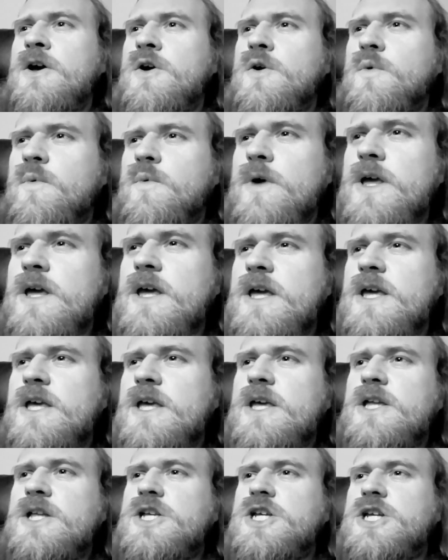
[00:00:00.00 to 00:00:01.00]

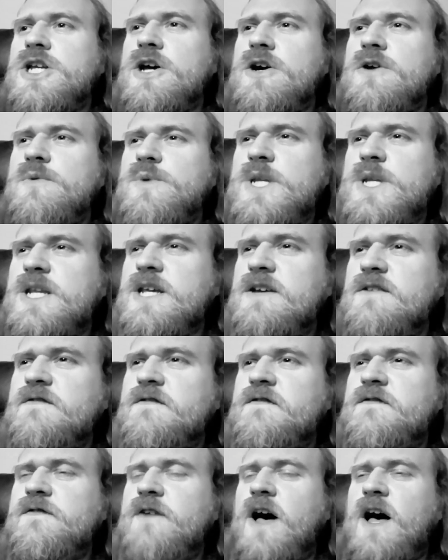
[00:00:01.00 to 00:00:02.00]
We chose to
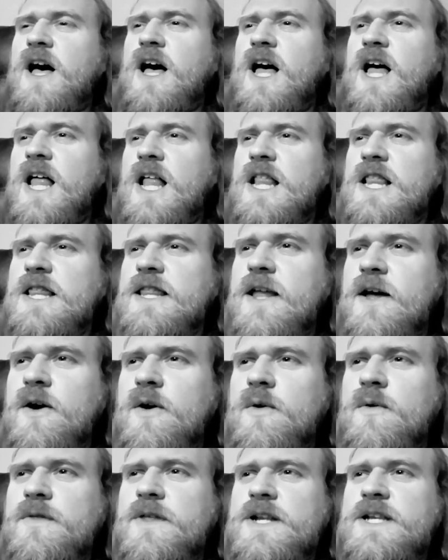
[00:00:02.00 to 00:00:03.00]

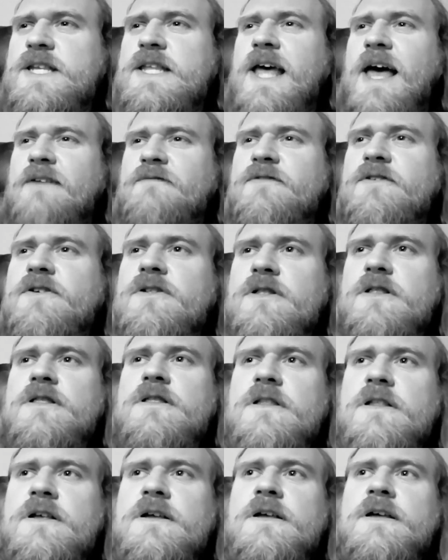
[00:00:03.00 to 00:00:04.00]
follow the devil.